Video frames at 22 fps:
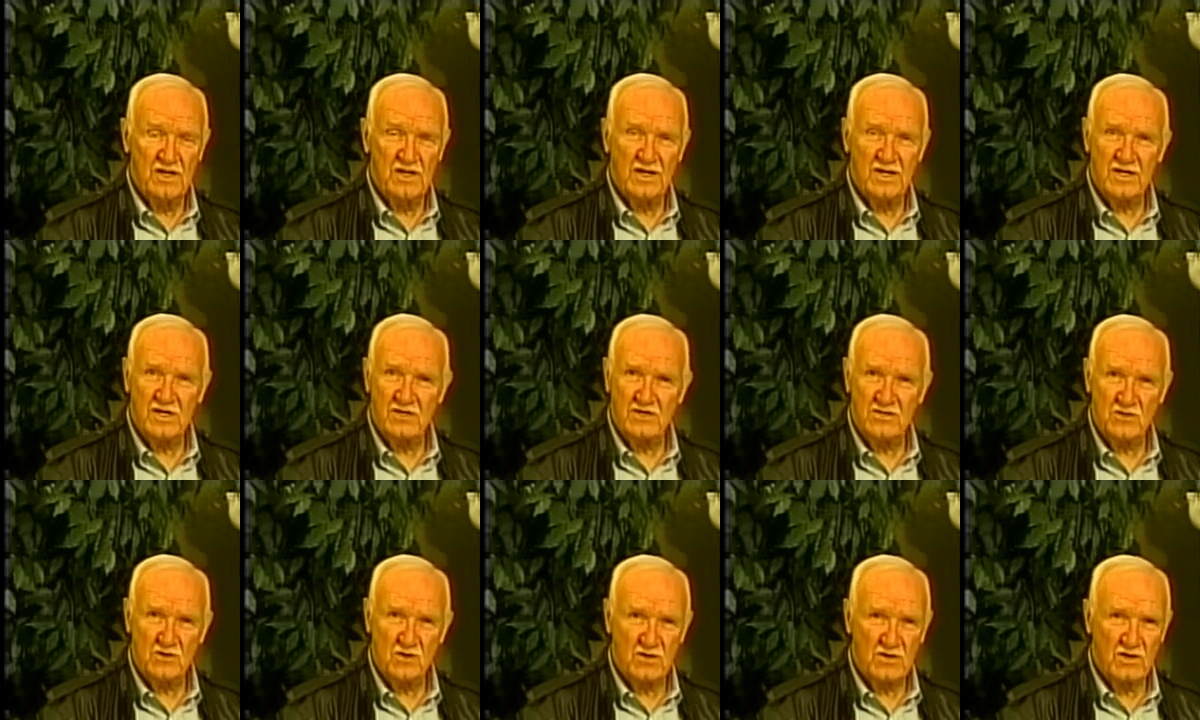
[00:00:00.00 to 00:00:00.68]
and
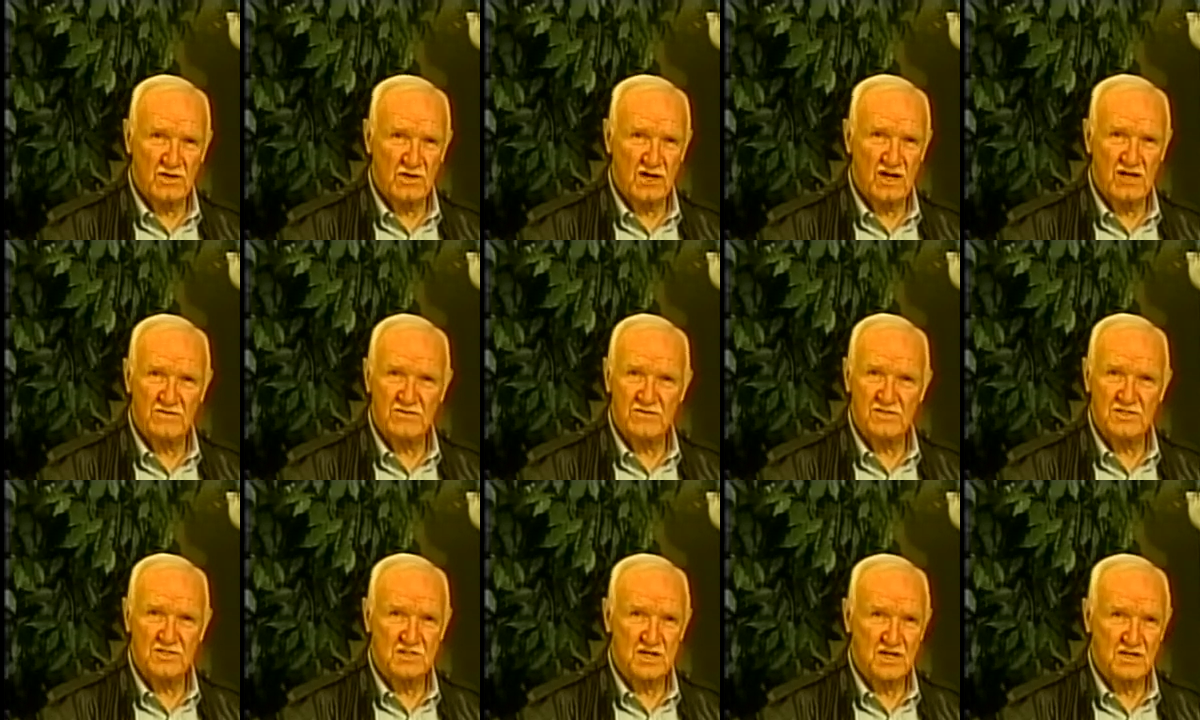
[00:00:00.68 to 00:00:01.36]
enjoy
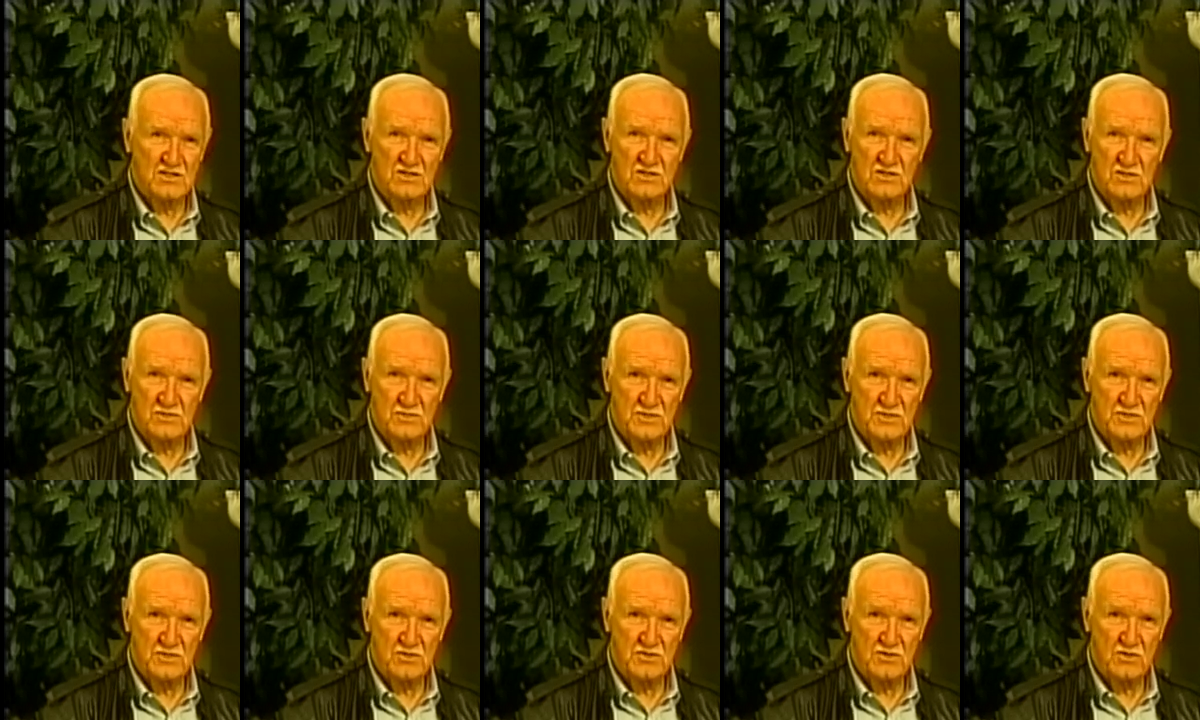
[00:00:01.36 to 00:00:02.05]
life. It's out there to
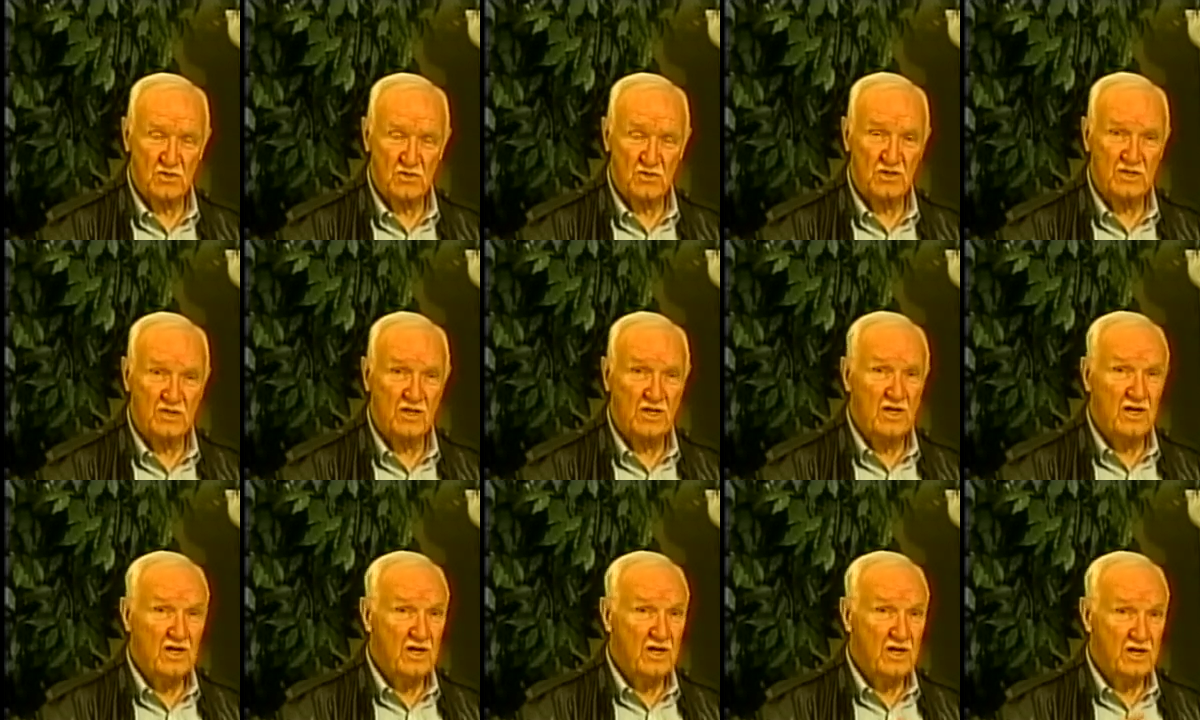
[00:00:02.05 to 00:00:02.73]
be enjoyed.
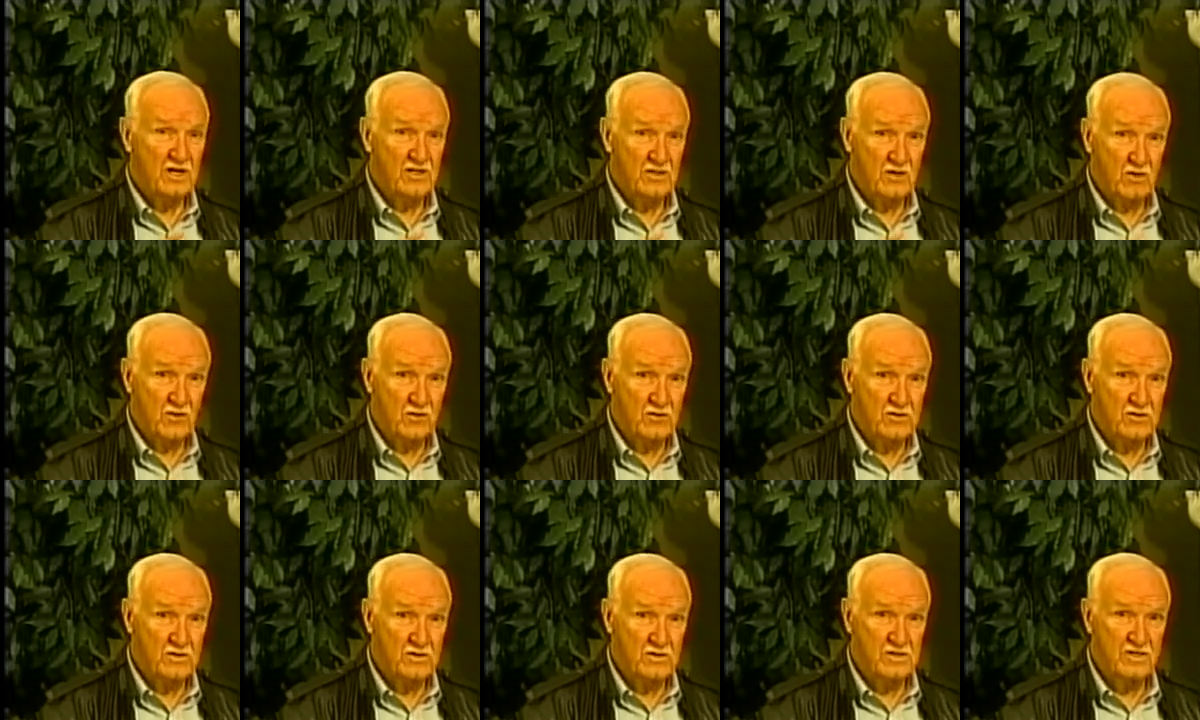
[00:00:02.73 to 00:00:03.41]
And the
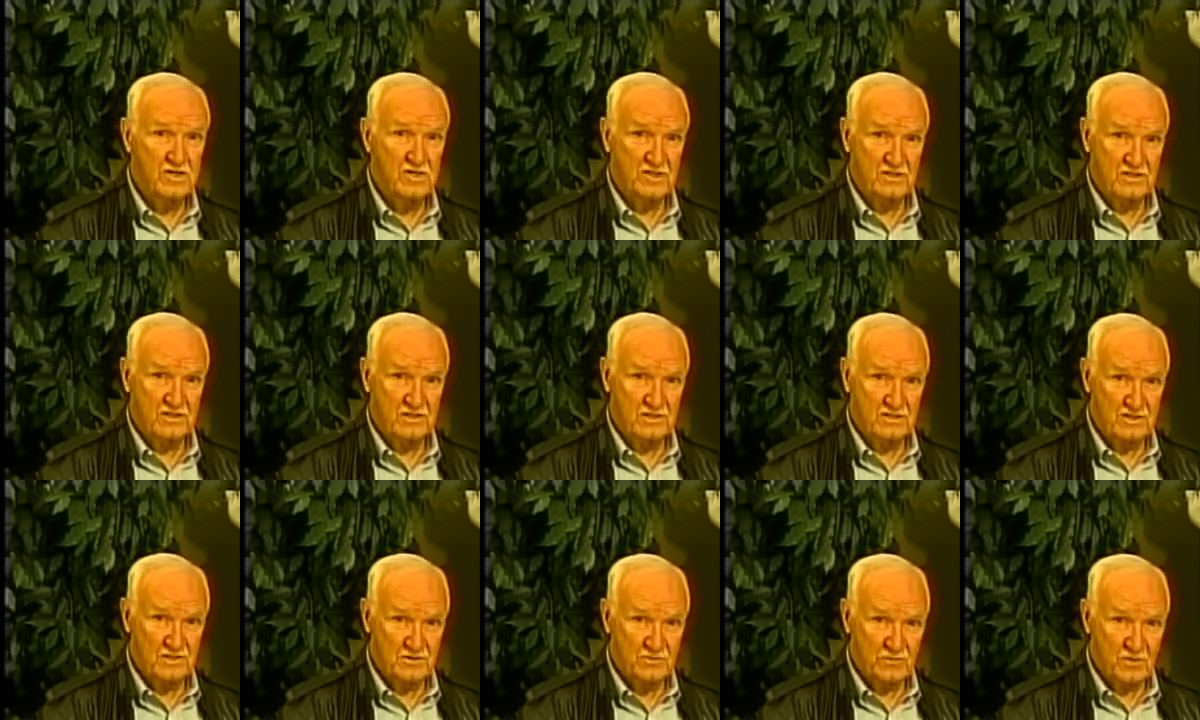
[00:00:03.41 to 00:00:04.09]
older you get,
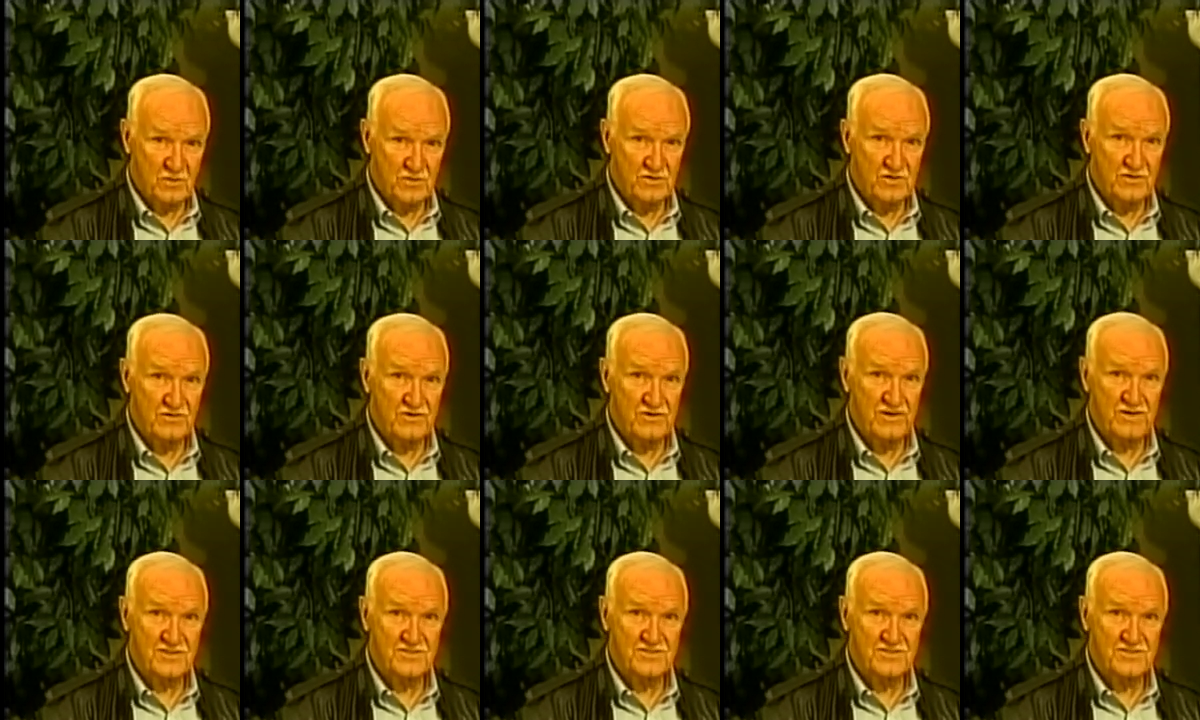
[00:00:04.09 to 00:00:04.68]
the more you'll